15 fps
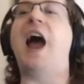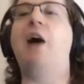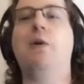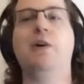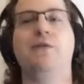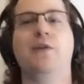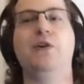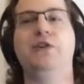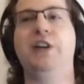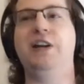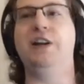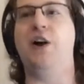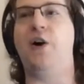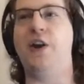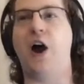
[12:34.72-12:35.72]
our
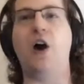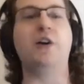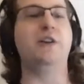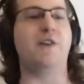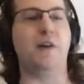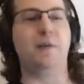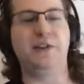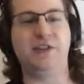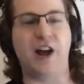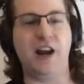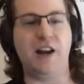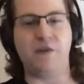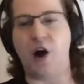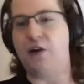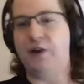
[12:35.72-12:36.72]
version on our development
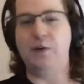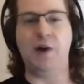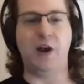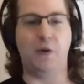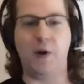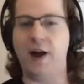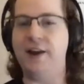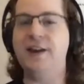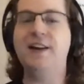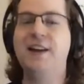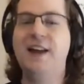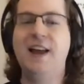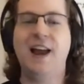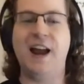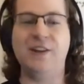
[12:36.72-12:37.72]
side of RE101.
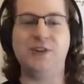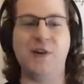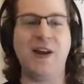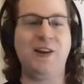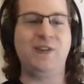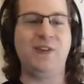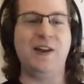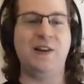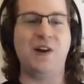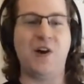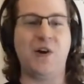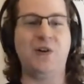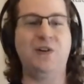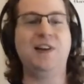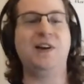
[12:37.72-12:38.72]
And so anything
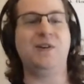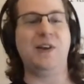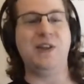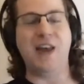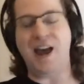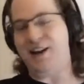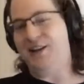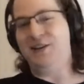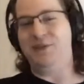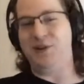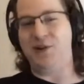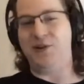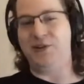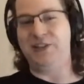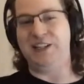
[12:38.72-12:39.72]
earlier than that in
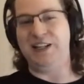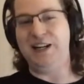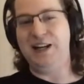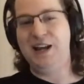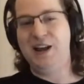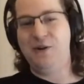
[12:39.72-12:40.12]
difficulty